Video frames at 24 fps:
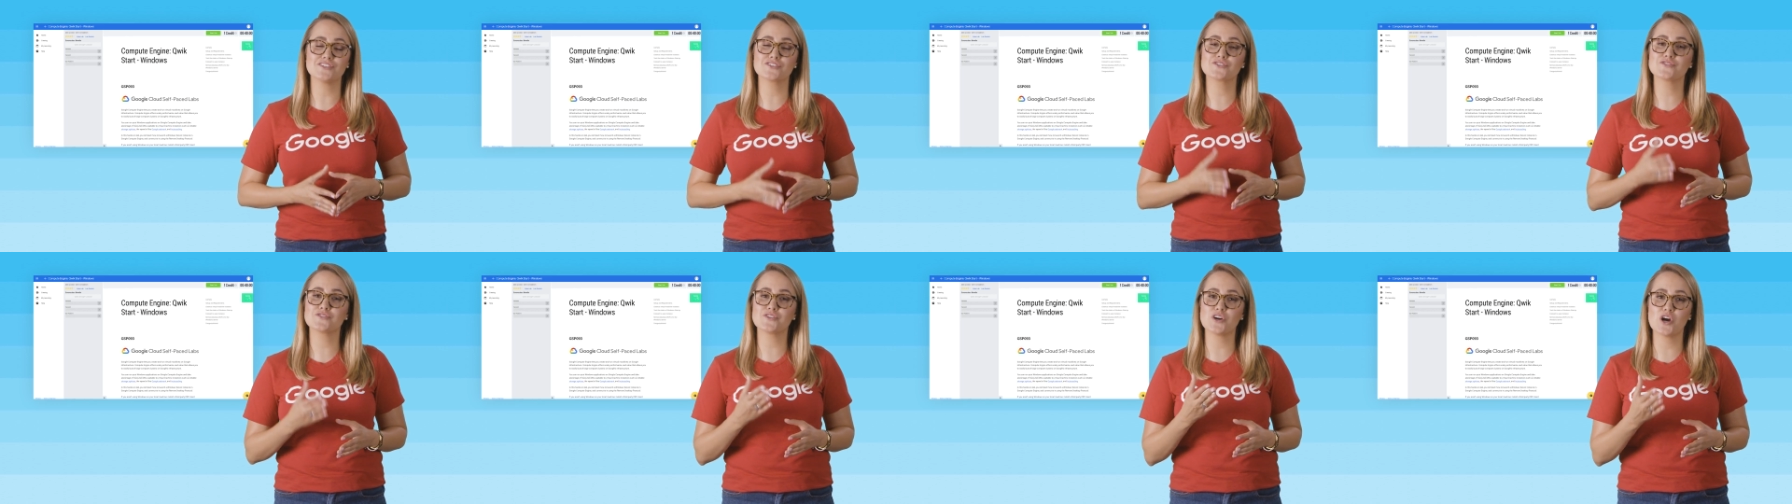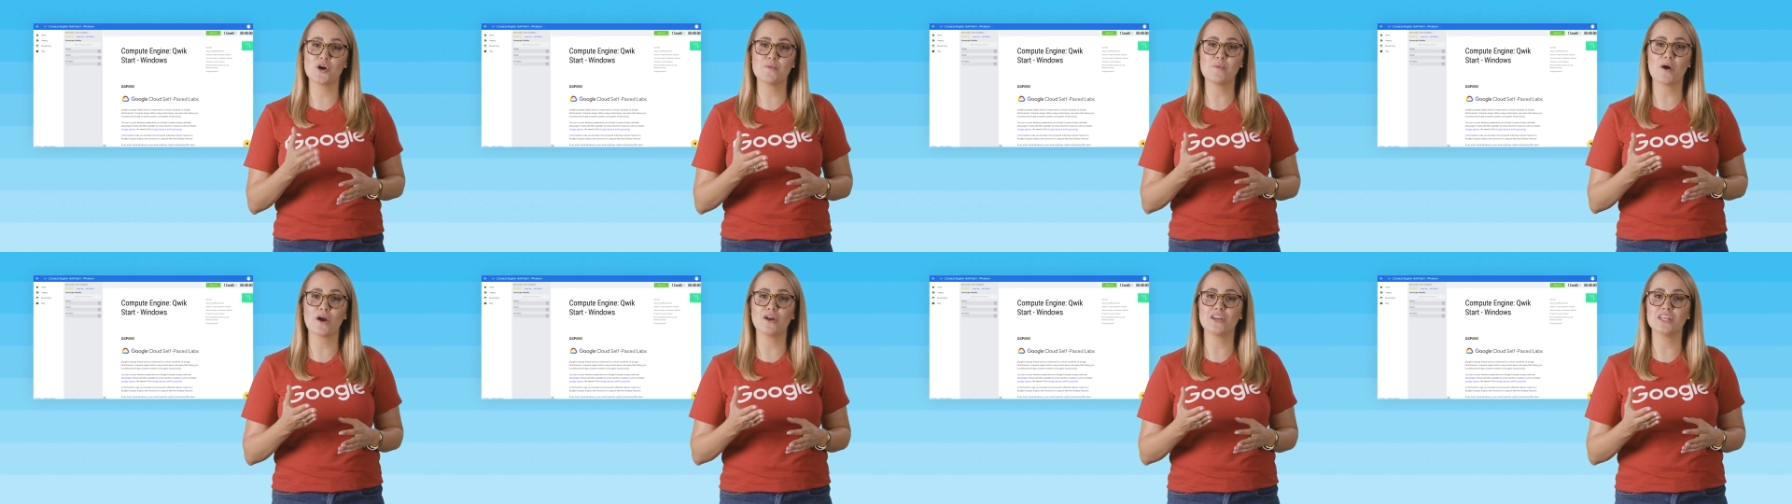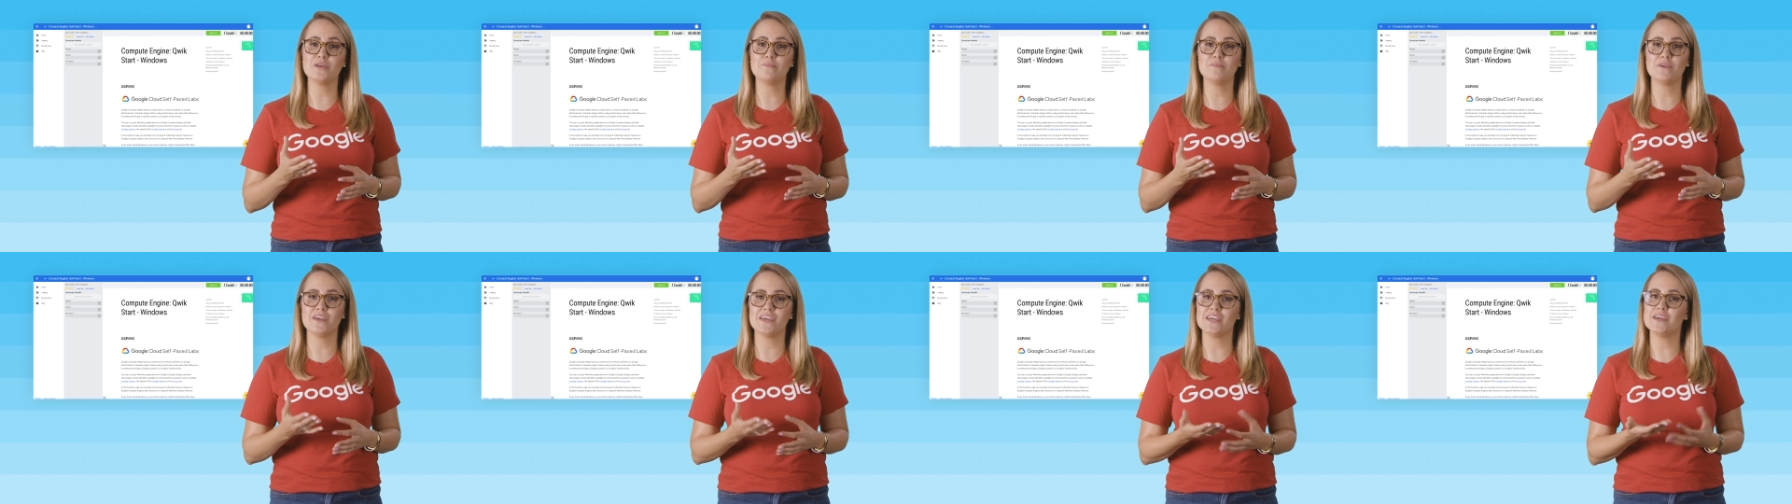as Chrome
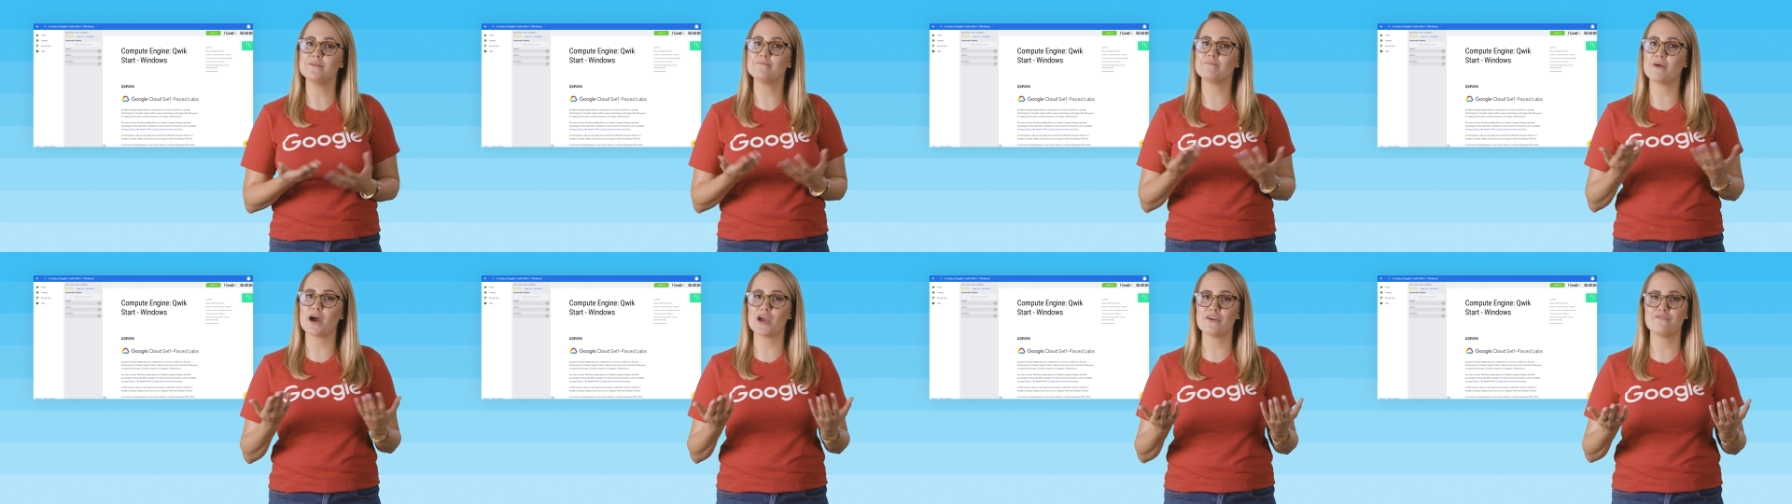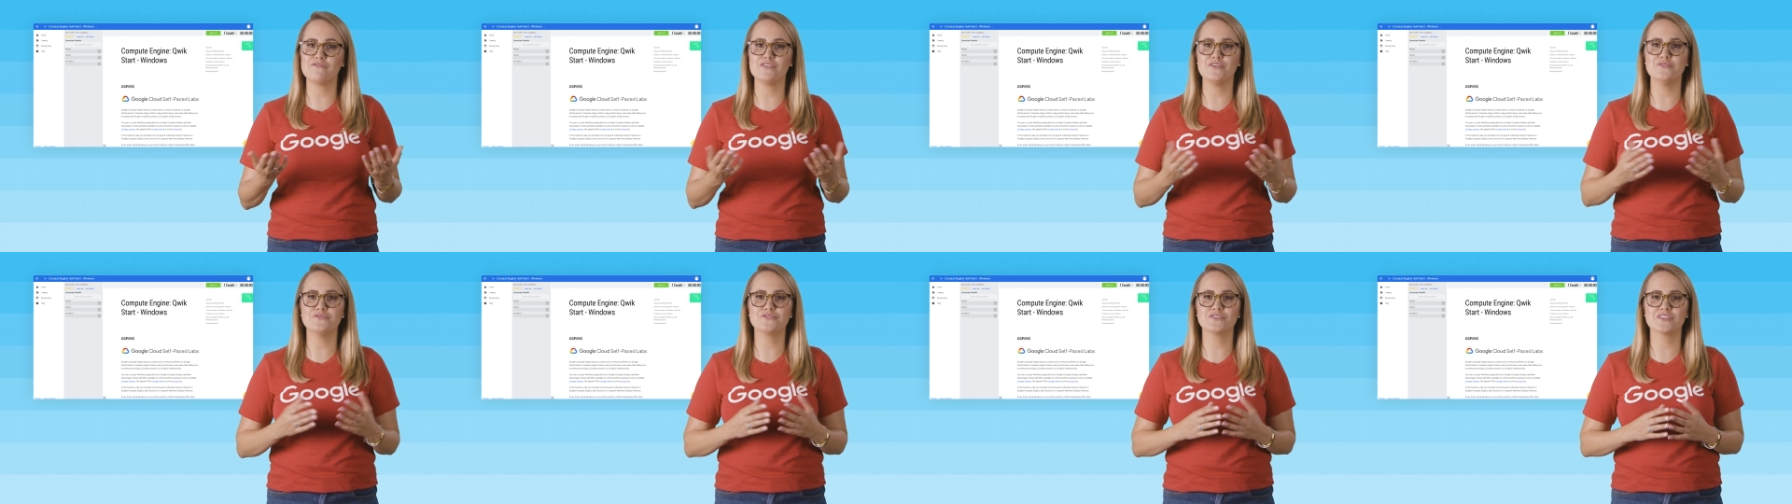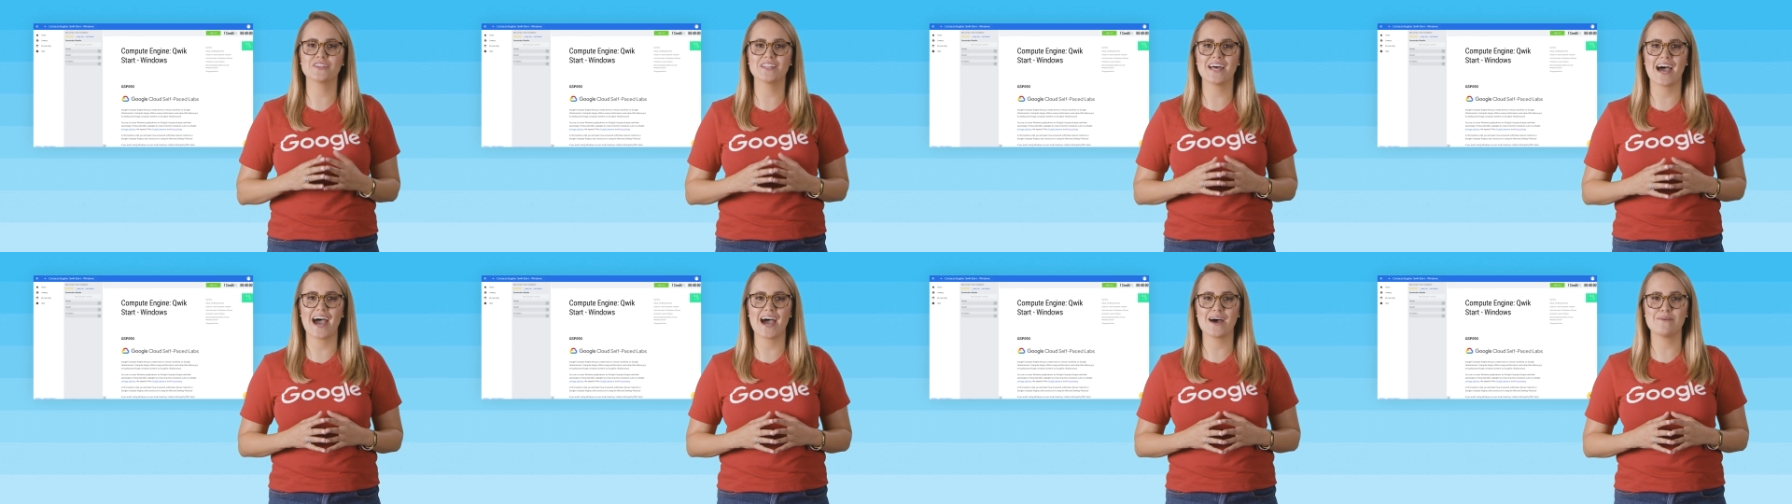RDP by
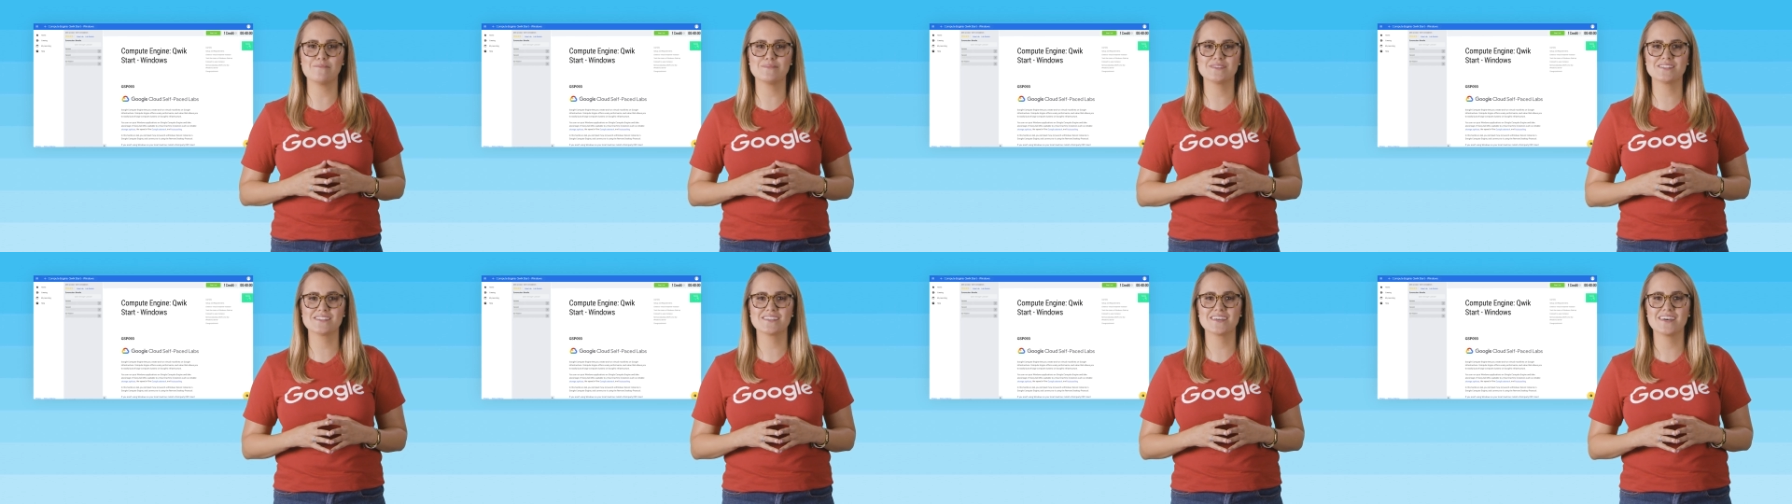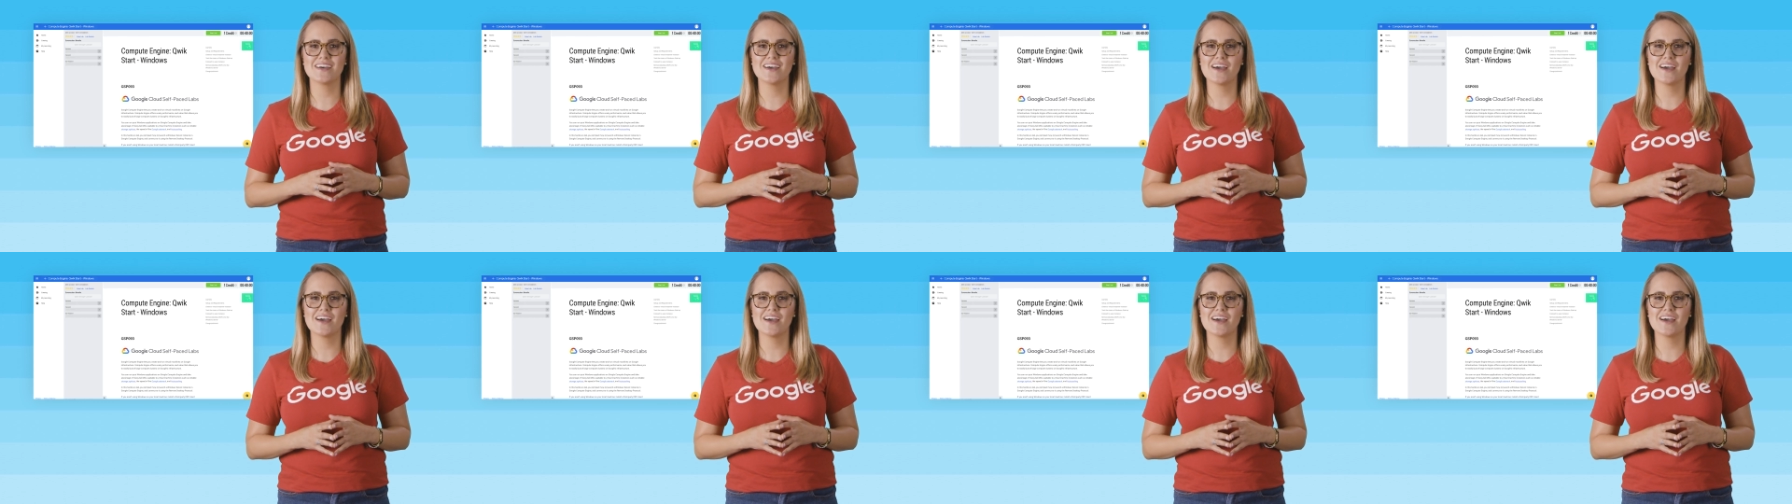Fusion Labs.